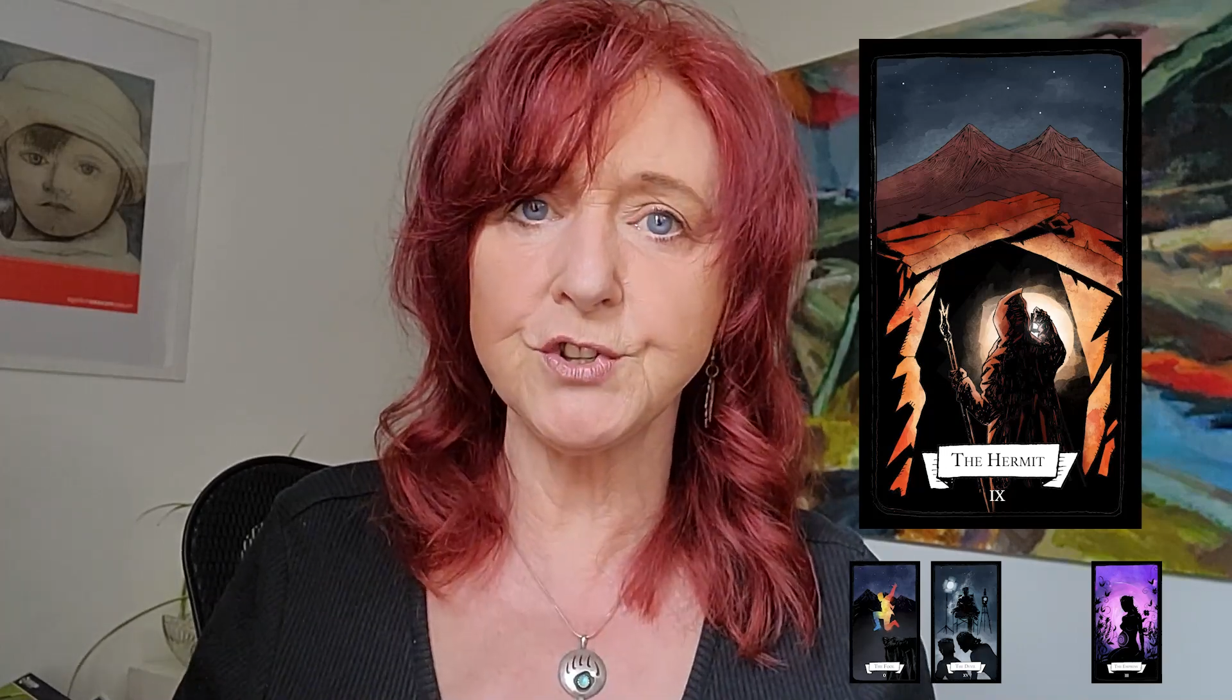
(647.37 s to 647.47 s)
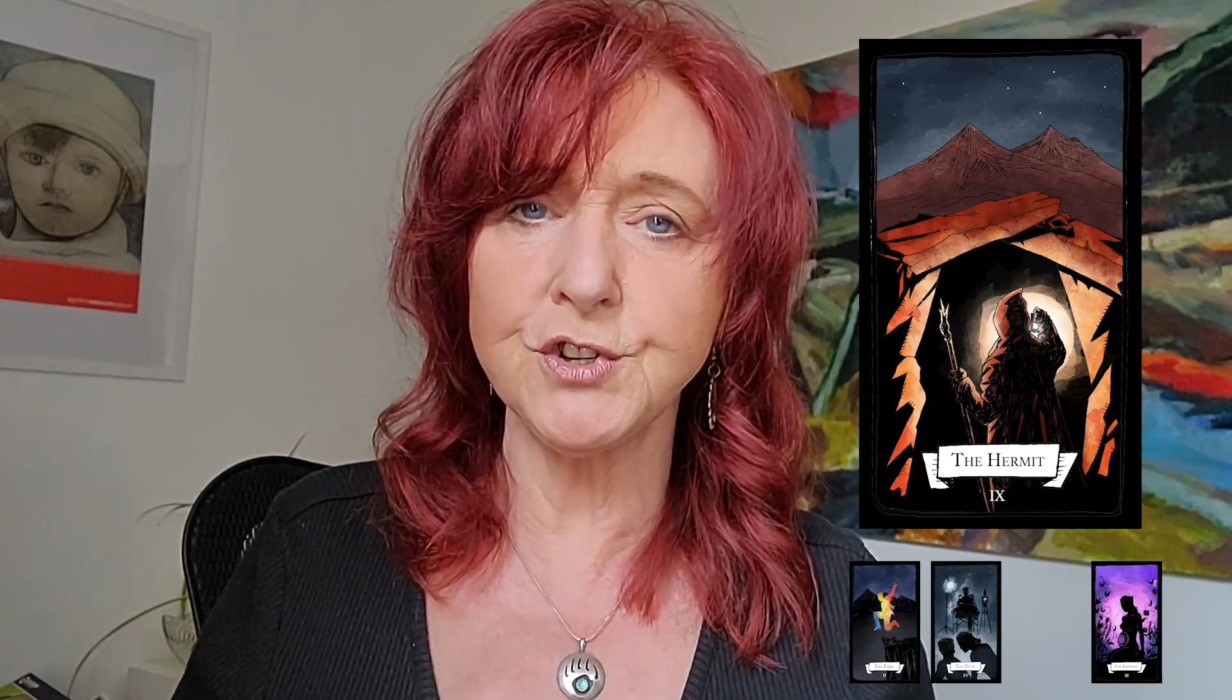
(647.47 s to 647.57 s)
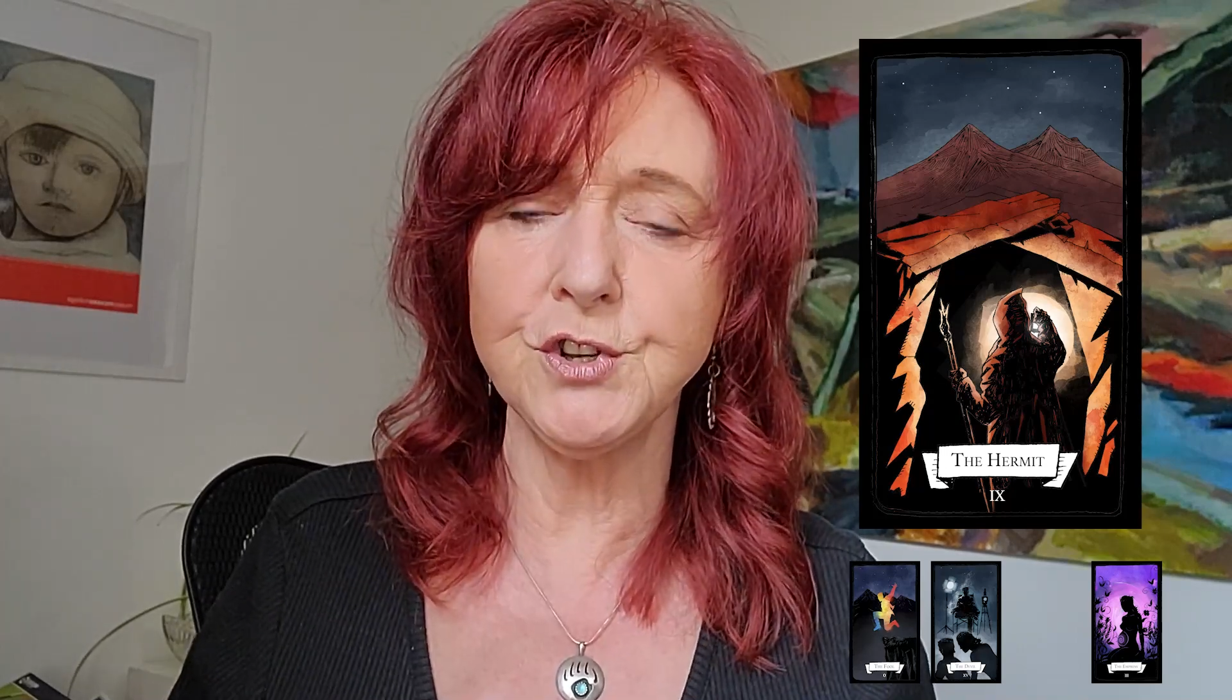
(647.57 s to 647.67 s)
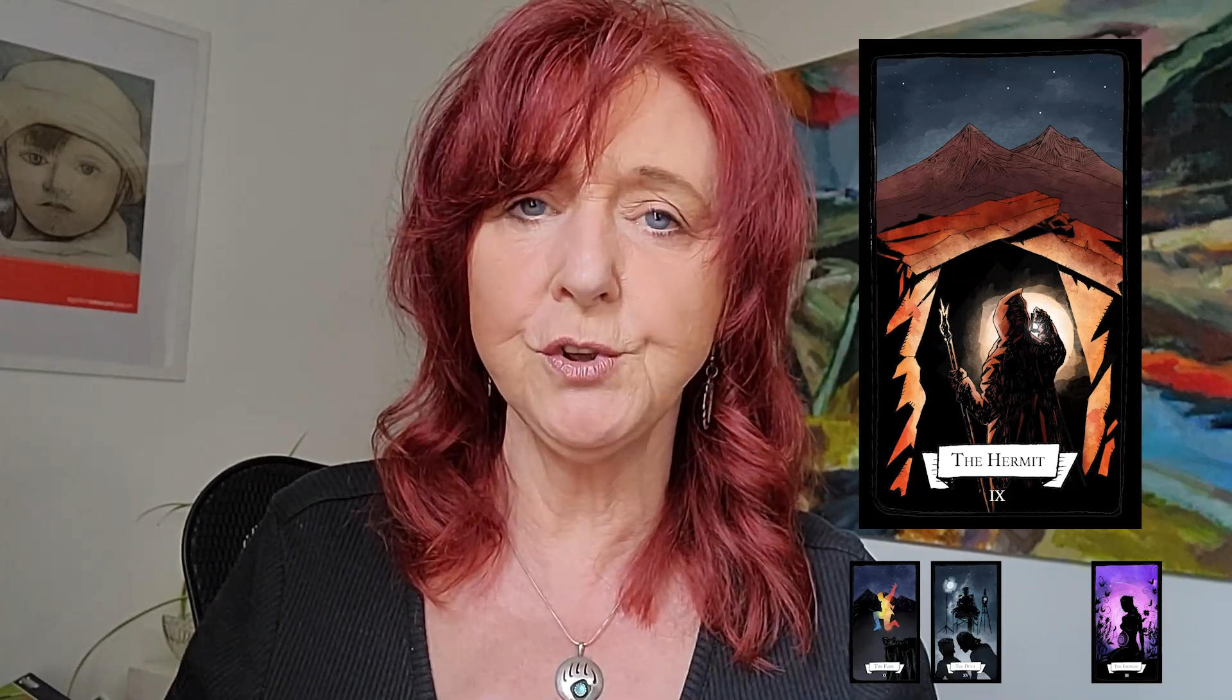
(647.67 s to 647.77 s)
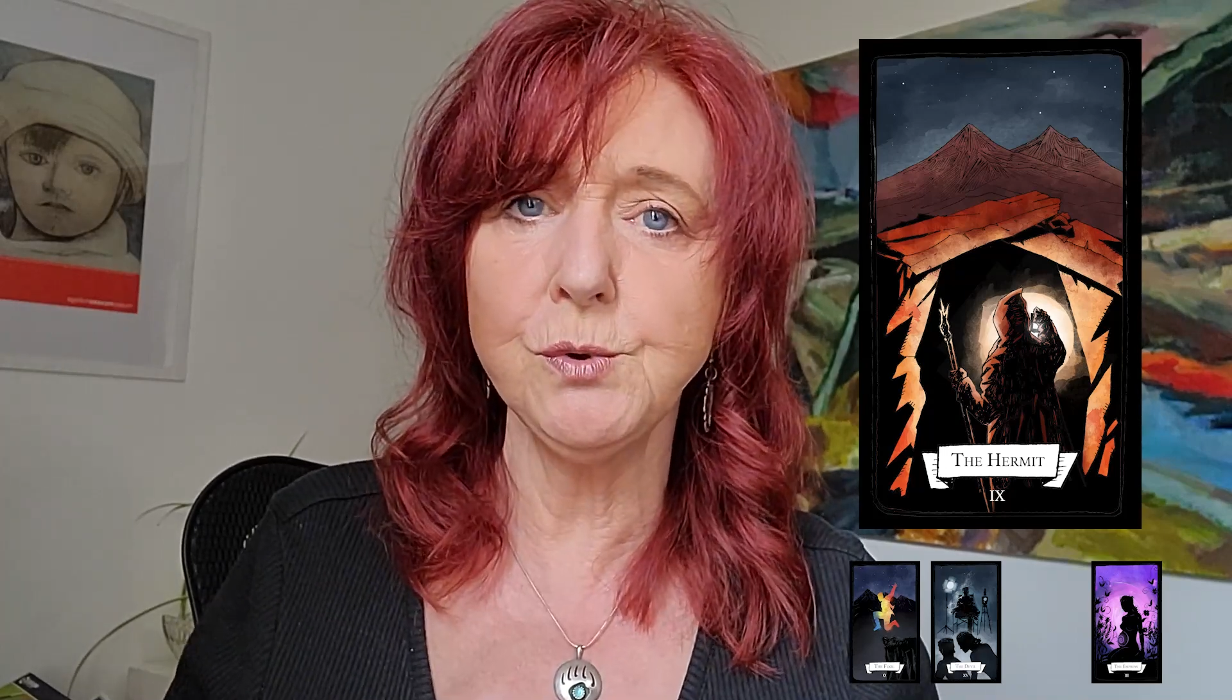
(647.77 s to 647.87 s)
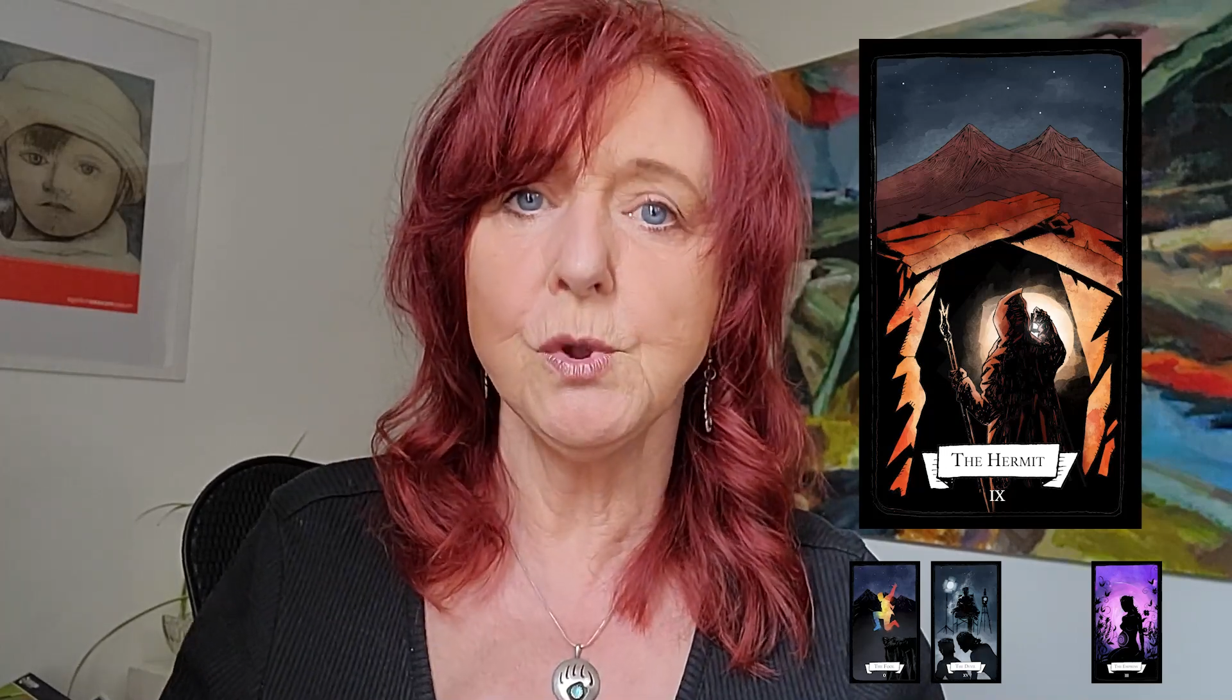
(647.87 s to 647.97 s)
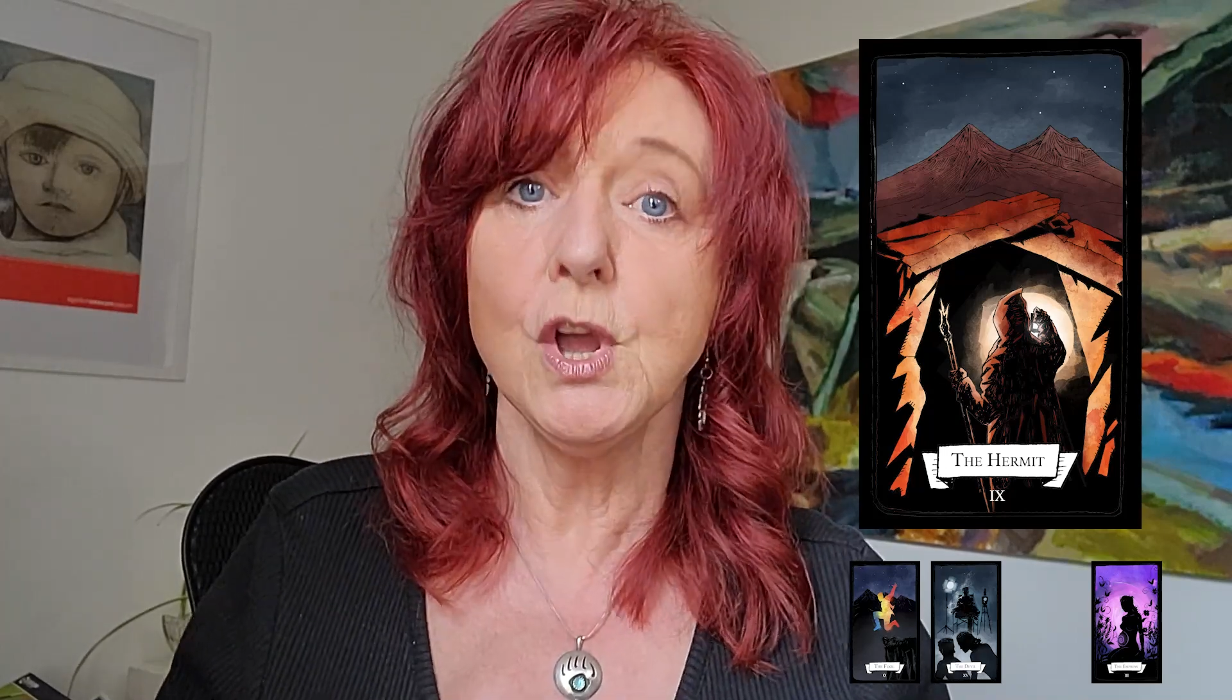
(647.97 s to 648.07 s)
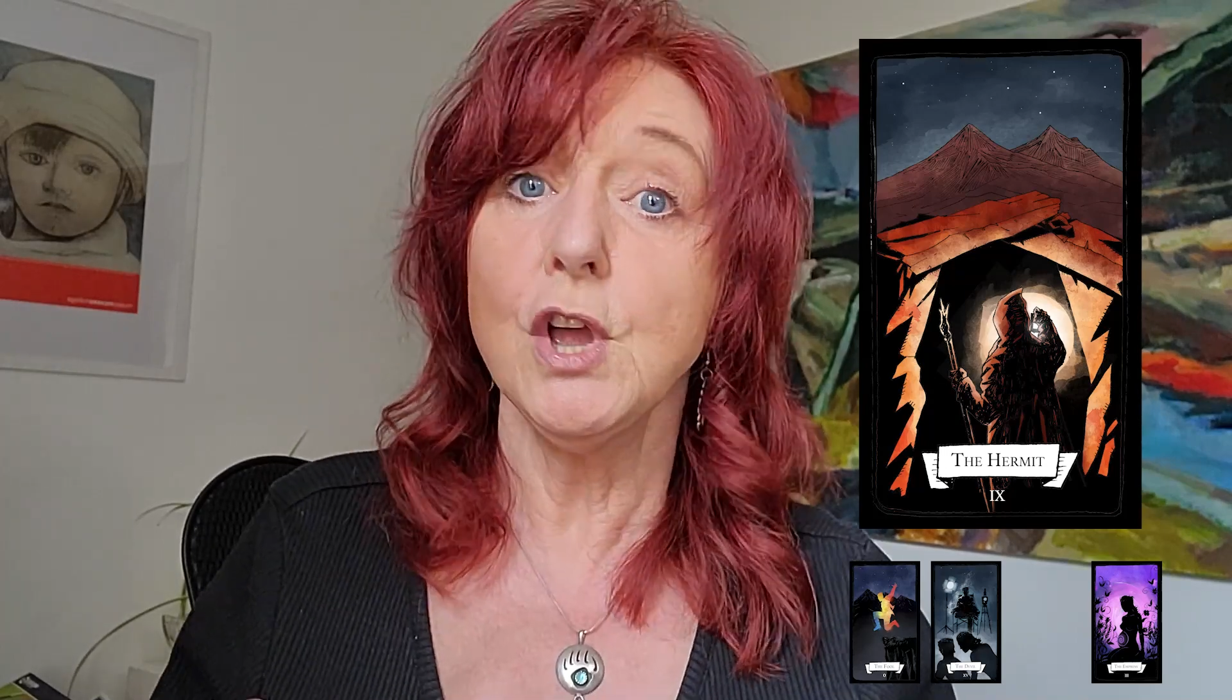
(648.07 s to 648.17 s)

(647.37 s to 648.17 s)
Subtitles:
to